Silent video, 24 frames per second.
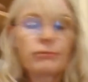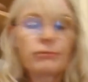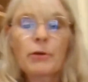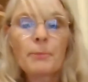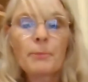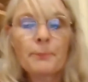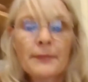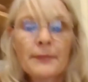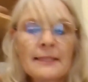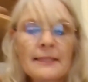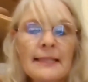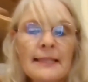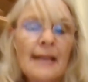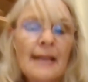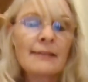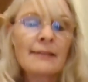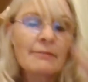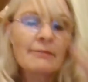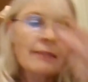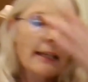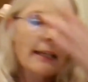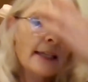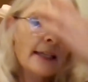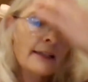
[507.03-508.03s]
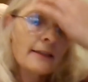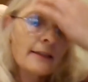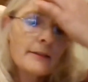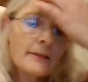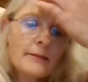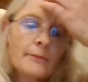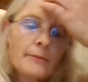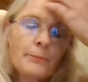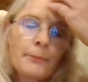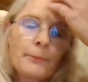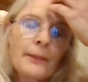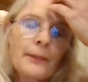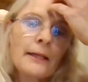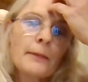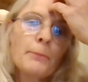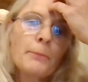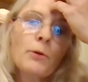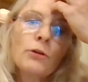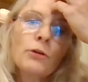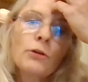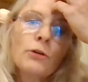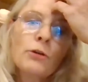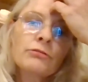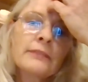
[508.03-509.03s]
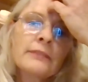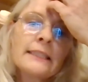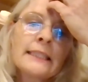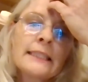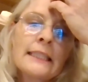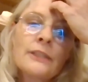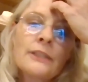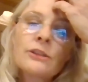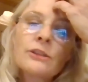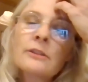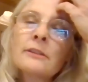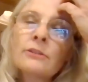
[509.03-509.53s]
proper salary being a pottery teacher.